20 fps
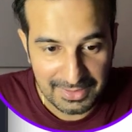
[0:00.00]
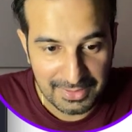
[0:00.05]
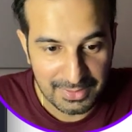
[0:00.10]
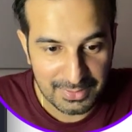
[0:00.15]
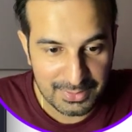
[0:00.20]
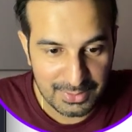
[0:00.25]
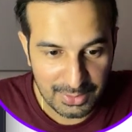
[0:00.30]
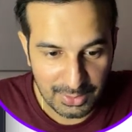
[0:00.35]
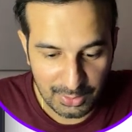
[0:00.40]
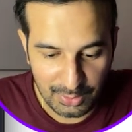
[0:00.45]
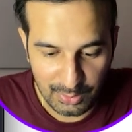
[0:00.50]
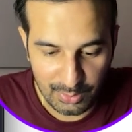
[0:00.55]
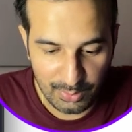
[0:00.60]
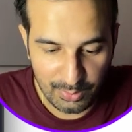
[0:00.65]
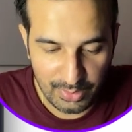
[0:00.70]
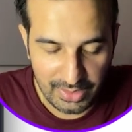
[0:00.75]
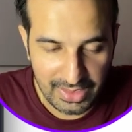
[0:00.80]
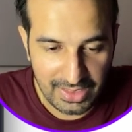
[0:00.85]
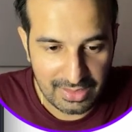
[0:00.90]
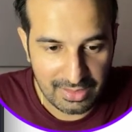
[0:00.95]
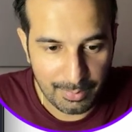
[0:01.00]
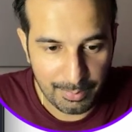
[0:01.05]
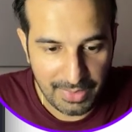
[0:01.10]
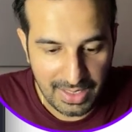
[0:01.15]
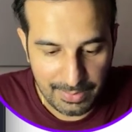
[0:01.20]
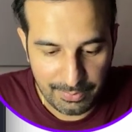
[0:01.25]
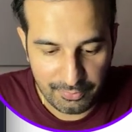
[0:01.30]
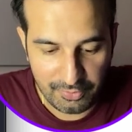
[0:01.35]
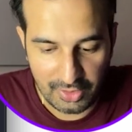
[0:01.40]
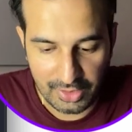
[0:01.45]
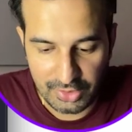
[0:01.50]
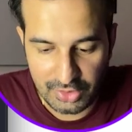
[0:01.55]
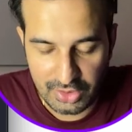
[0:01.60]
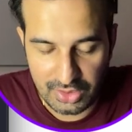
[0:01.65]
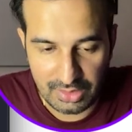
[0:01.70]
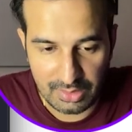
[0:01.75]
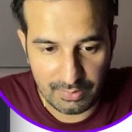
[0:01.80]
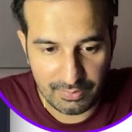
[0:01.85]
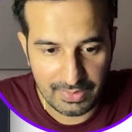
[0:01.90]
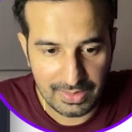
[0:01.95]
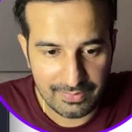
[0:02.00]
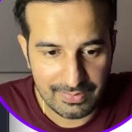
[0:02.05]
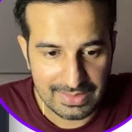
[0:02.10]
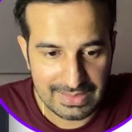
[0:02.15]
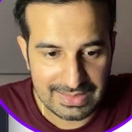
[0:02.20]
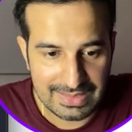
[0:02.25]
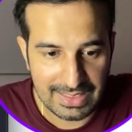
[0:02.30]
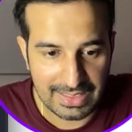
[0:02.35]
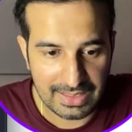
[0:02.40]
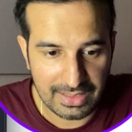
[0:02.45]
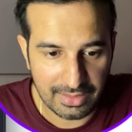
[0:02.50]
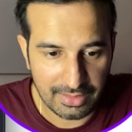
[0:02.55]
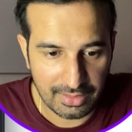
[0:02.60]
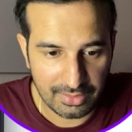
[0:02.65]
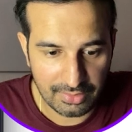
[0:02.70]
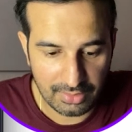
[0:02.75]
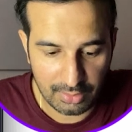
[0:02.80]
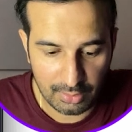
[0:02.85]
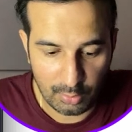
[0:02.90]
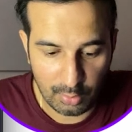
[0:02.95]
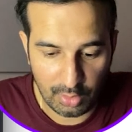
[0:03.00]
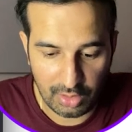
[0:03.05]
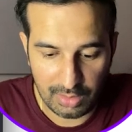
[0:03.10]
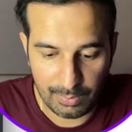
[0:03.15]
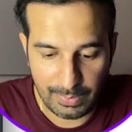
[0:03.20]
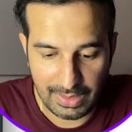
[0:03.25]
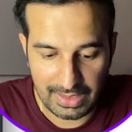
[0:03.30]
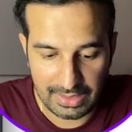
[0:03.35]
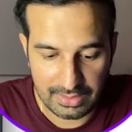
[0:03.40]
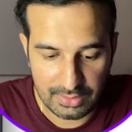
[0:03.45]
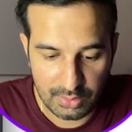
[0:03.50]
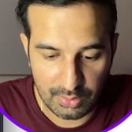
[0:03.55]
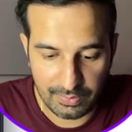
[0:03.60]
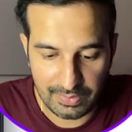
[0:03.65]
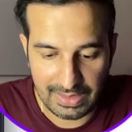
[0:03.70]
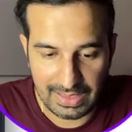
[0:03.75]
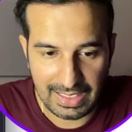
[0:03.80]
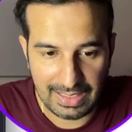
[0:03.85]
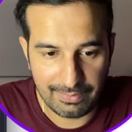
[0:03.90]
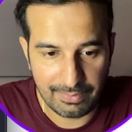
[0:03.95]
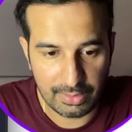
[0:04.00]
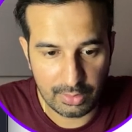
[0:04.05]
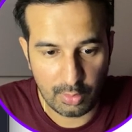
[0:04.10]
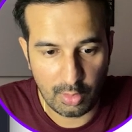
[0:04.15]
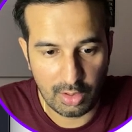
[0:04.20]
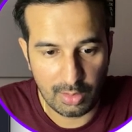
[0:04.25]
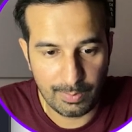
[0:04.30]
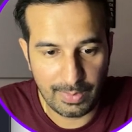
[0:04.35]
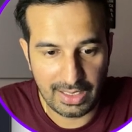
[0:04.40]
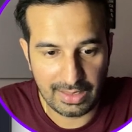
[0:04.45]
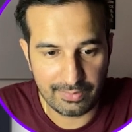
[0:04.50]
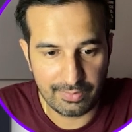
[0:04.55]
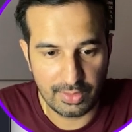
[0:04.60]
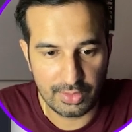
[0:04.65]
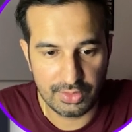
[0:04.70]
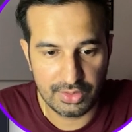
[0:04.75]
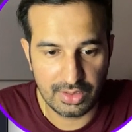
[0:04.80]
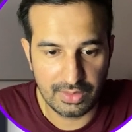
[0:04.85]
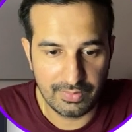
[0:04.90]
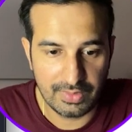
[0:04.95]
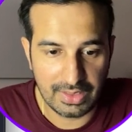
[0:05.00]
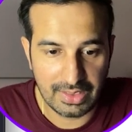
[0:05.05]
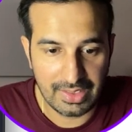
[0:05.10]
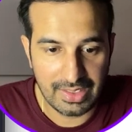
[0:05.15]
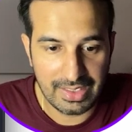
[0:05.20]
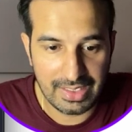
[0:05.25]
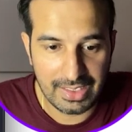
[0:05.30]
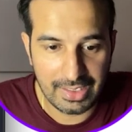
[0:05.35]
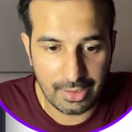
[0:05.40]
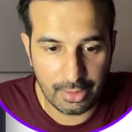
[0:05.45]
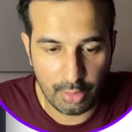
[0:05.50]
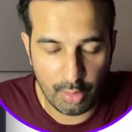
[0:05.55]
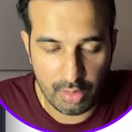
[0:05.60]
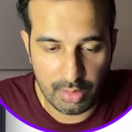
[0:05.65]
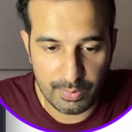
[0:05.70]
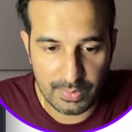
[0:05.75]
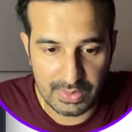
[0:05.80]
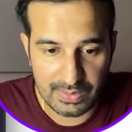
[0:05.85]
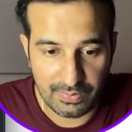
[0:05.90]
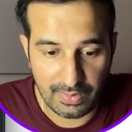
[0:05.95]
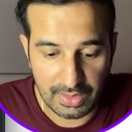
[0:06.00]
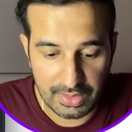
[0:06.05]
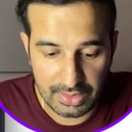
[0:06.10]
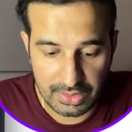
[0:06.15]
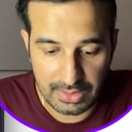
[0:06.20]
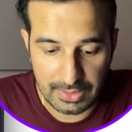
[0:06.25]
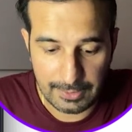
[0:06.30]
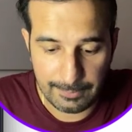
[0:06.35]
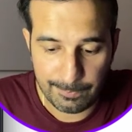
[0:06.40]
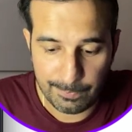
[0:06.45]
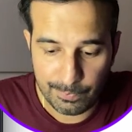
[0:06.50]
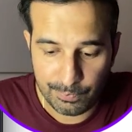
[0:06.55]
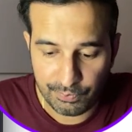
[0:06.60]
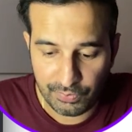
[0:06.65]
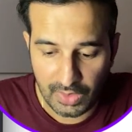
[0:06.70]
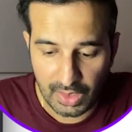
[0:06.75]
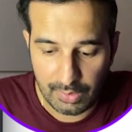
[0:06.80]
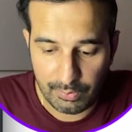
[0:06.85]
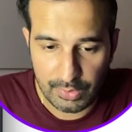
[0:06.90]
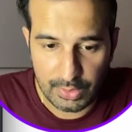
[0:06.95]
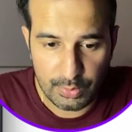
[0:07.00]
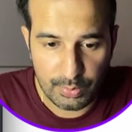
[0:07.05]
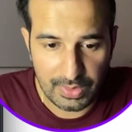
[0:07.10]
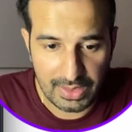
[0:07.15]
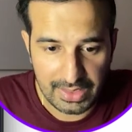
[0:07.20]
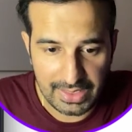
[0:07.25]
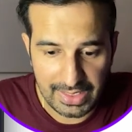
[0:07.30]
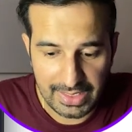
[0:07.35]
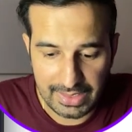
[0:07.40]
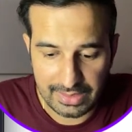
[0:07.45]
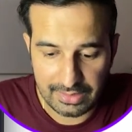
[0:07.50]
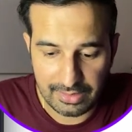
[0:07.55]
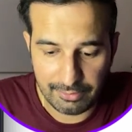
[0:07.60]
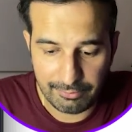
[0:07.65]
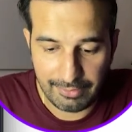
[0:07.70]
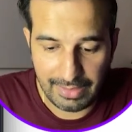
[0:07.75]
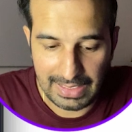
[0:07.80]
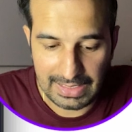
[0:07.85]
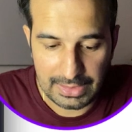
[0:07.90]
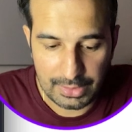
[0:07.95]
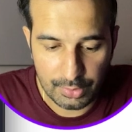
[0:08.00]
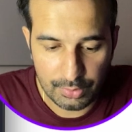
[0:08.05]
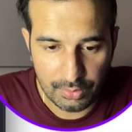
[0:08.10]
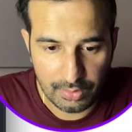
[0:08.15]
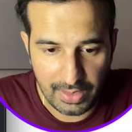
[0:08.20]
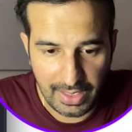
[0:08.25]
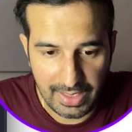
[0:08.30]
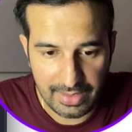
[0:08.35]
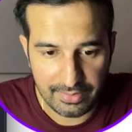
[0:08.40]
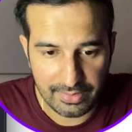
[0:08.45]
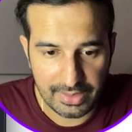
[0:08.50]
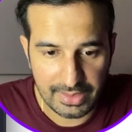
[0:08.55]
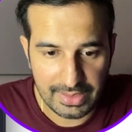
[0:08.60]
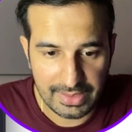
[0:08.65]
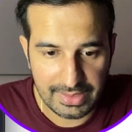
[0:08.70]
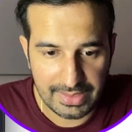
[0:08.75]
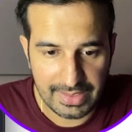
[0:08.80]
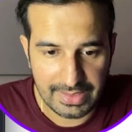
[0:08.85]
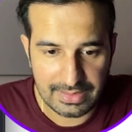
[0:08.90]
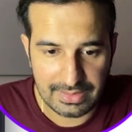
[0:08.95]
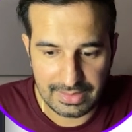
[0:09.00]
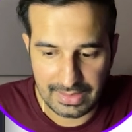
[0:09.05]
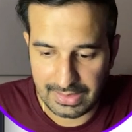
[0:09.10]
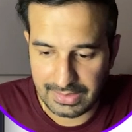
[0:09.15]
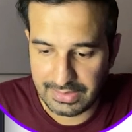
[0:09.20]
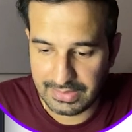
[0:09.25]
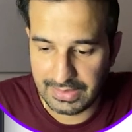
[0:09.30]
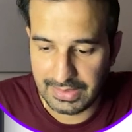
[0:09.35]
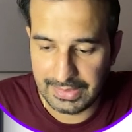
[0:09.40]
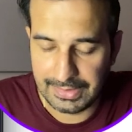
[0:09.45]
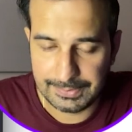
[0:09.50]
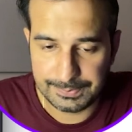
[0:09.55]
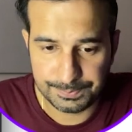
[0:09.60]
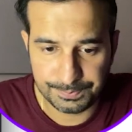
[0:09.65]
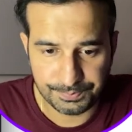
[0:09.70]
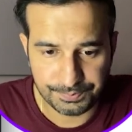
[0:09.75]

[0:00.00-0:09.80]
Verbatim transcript: So in the map function, we will set another callback. So we'll have a callback function. We're creating an anonymous function, which will take the value and the index, let's say.